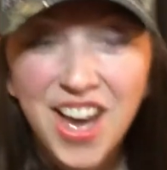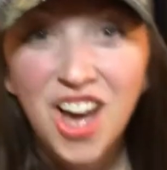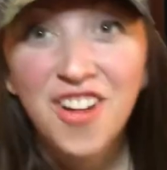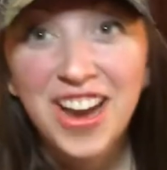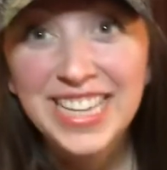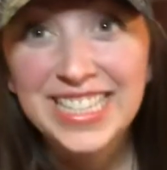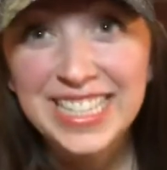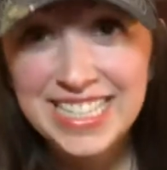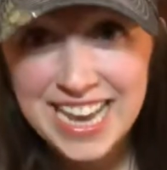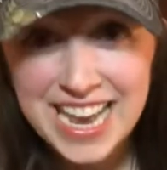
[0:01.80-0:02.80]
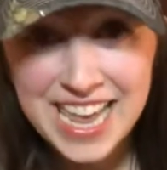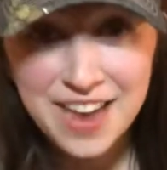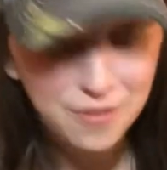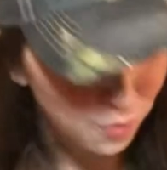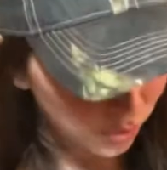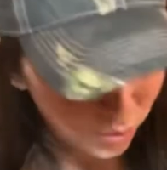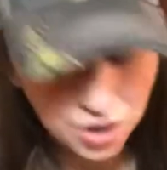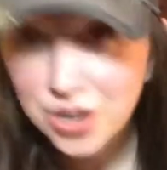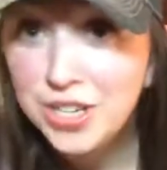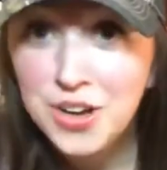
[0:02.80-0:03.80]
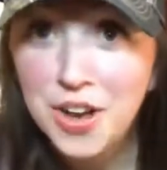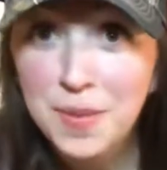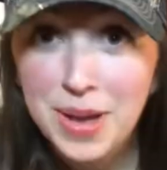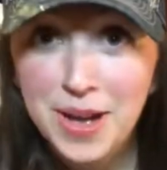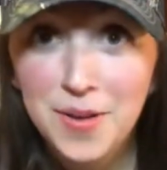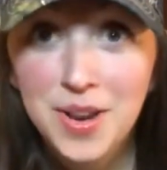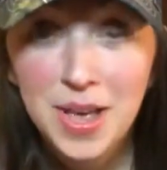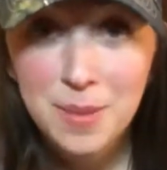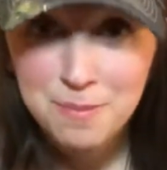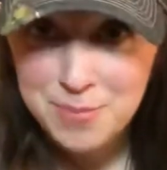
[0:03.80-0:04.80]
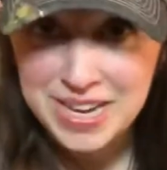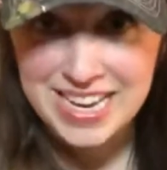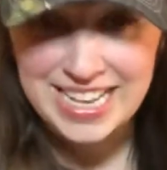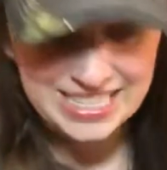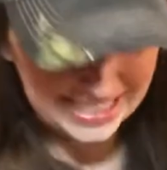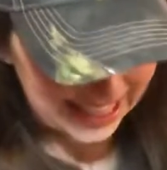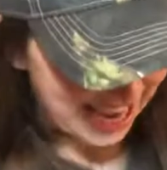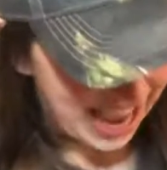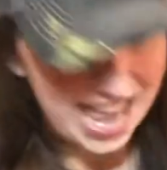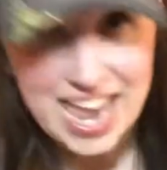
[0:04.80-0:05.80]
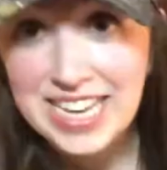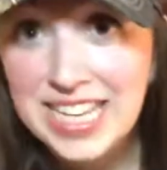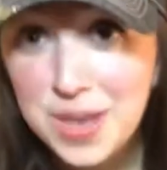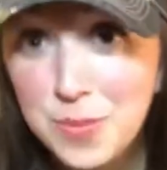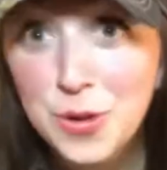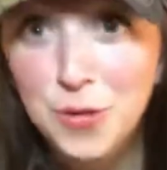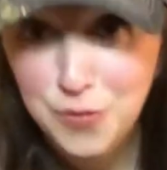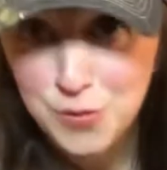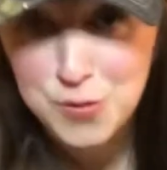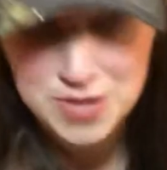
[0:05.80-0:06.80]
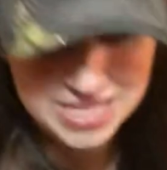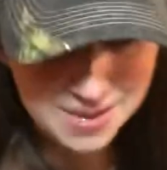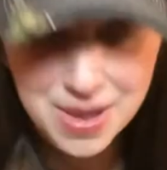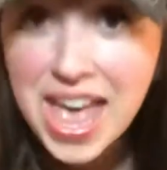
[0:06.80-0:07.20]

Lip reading: All right, today everyone, we're going to talk about buckets and keeping your food in them.